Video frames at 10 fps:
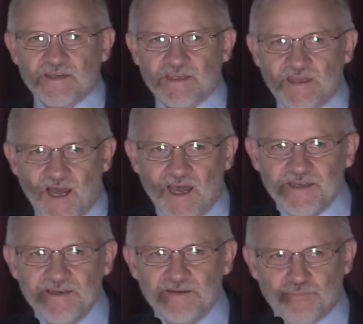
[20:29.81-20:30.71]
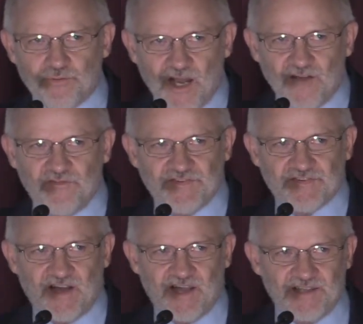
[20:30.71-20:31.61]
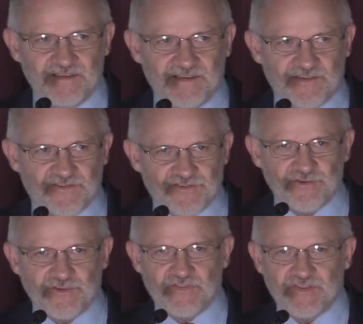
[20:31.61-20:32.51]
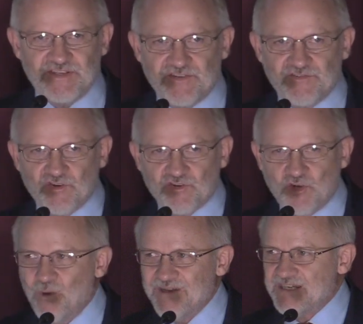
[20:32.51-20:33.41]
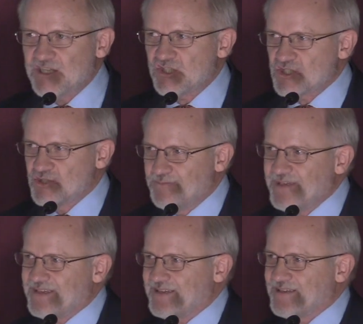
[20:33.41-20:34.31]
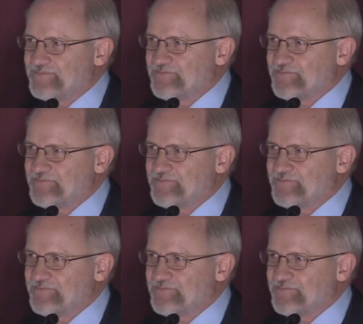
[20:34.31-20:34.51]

God prophesied that certain things are going to be.